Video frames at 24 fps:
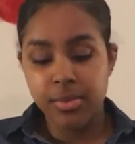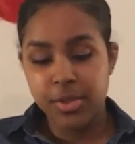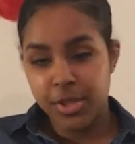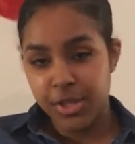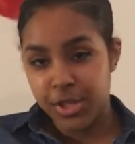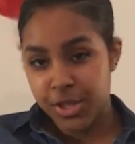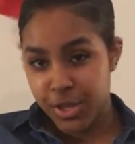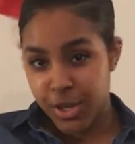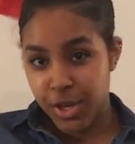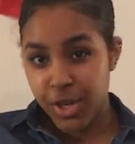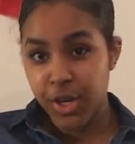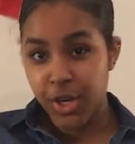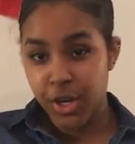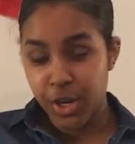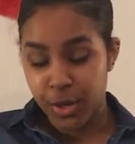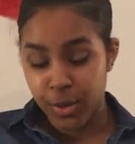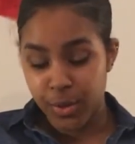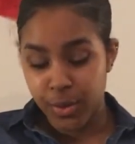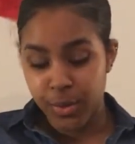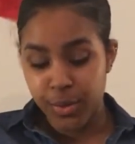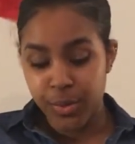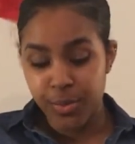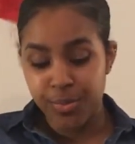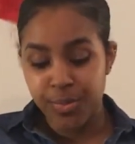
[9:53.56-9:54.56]
To
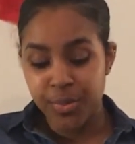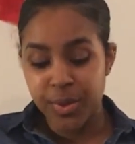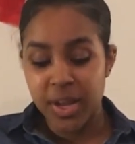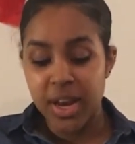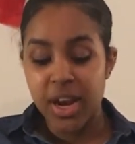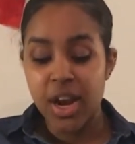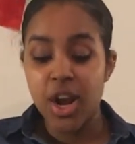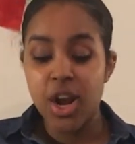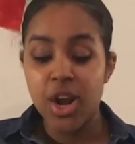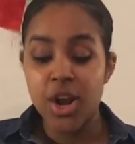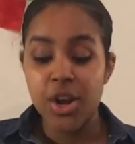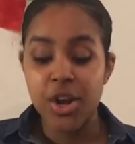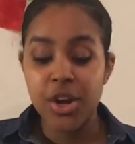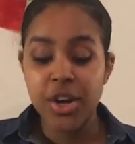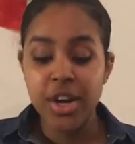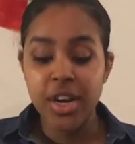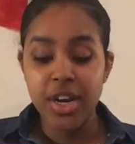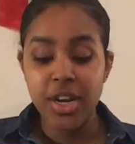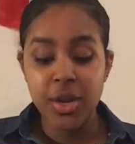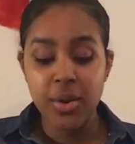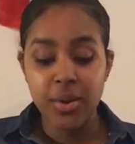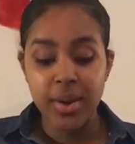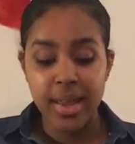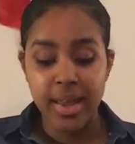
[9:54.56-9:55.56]
conclude, learn a
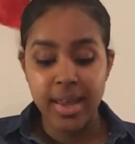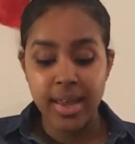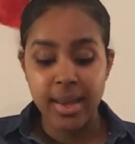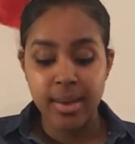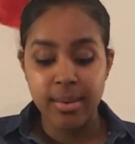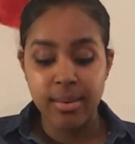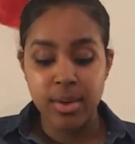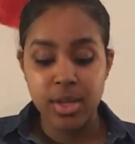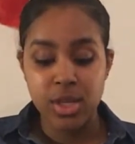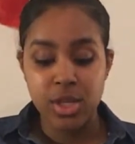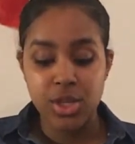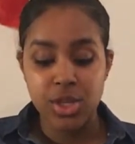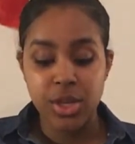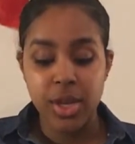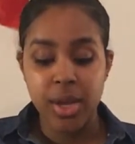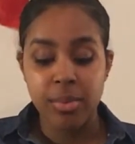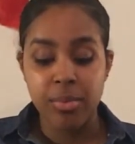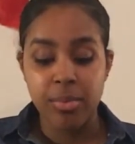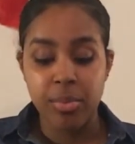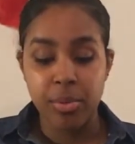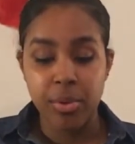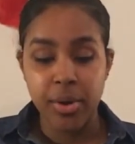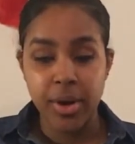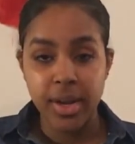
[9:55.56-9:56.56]
new language
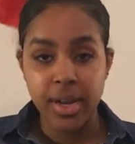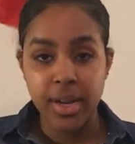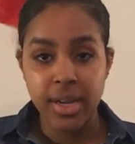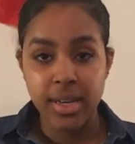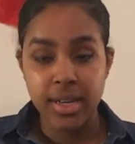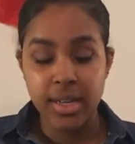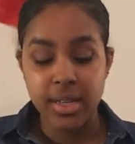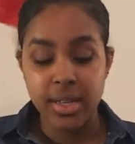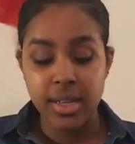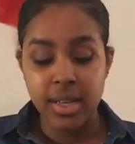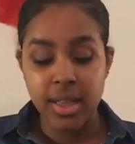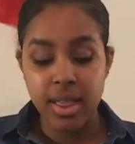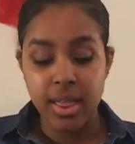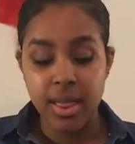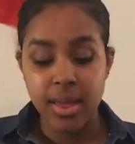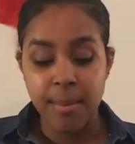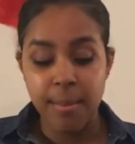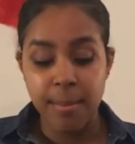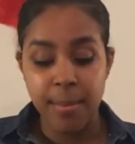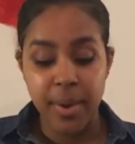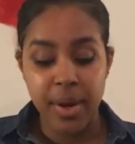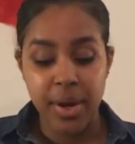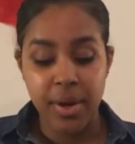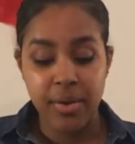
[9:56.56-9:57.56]
and break
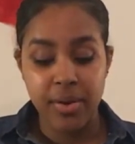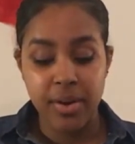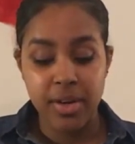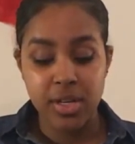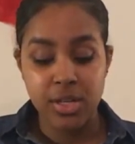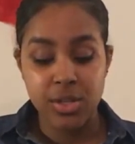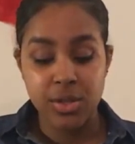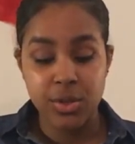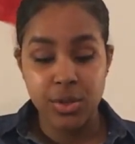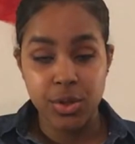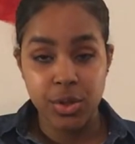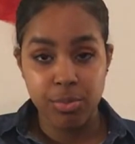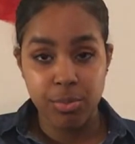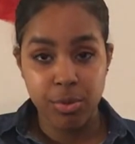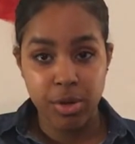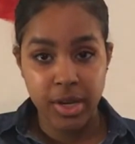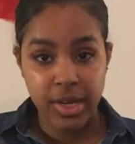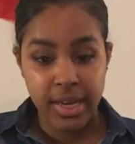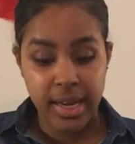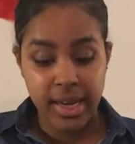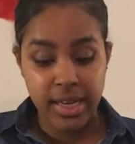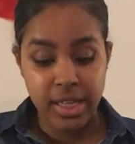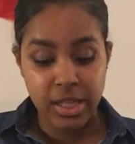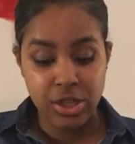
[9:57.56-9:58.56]
barriers to
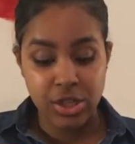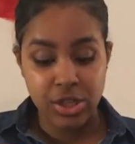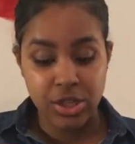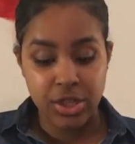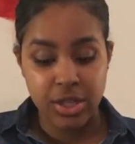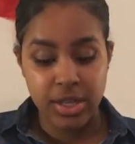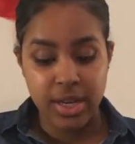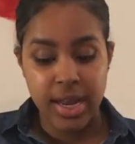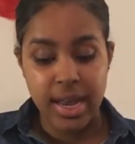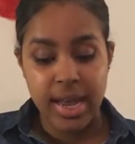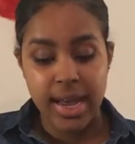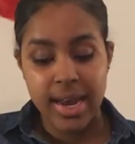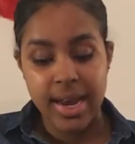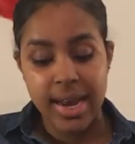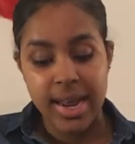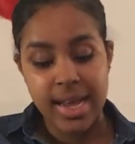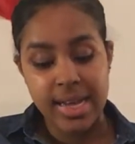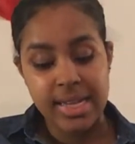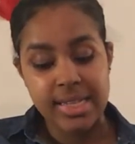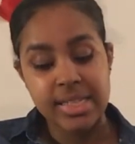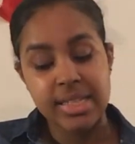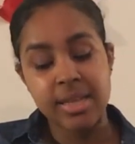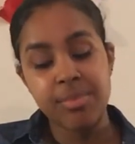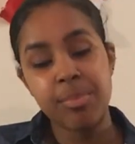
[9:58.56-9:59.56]
communication. an
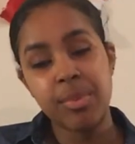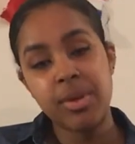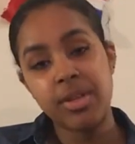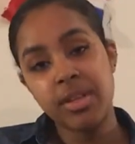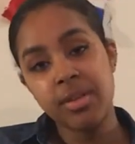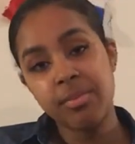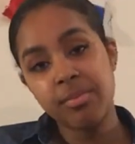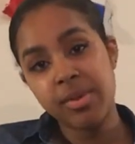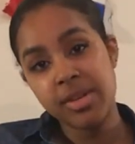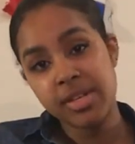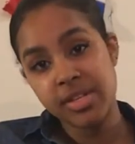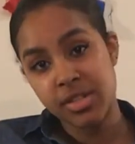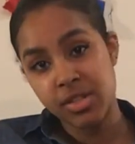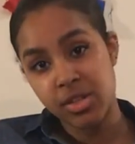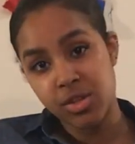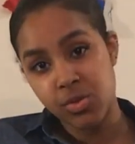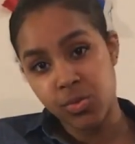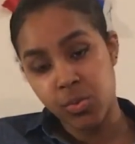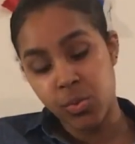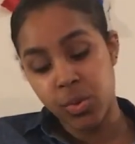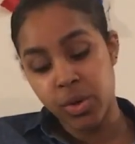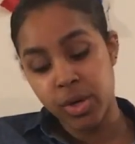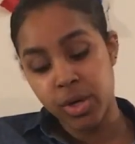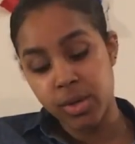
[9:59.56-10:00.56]
asset in the business
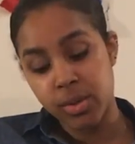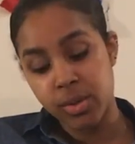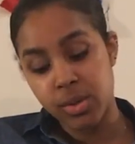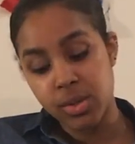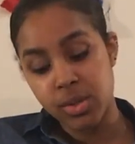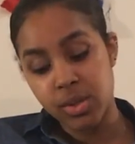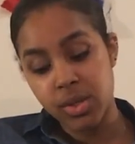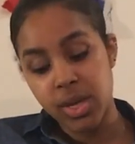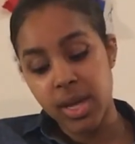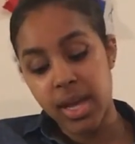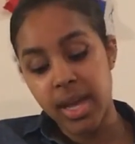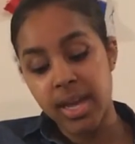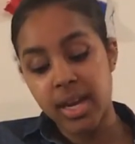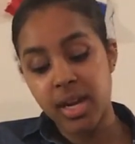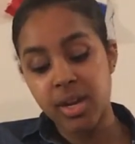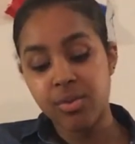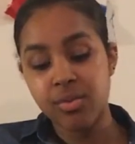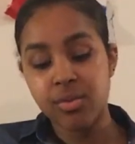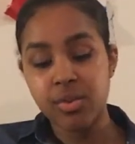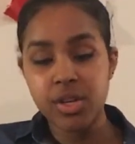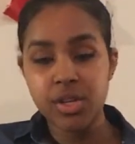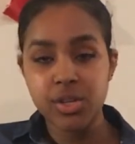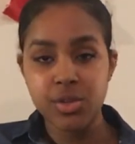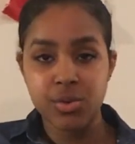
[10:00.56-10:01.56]
world, and a
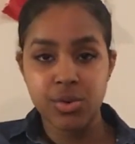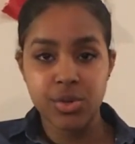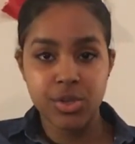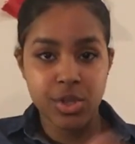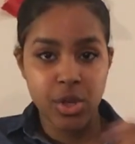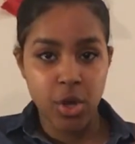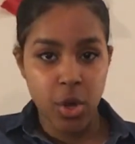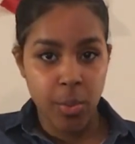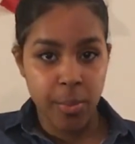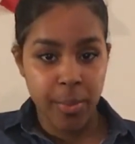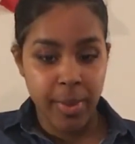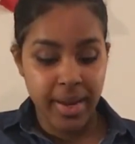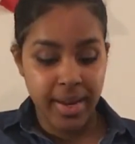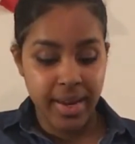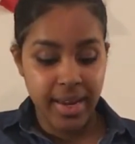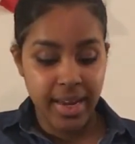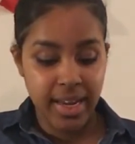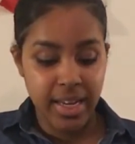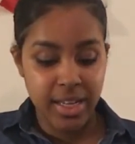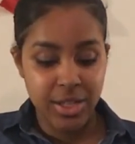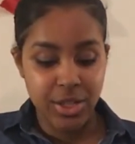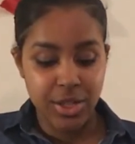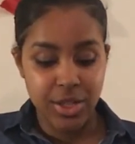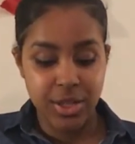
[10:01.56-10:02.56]
resource on
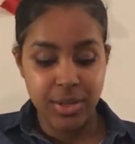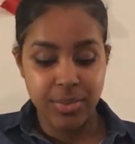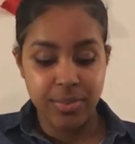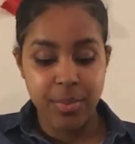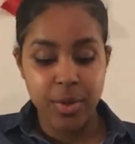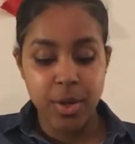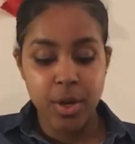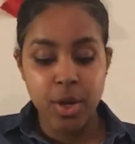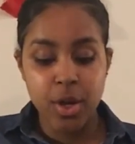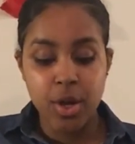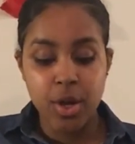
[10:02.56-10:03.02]
vacation.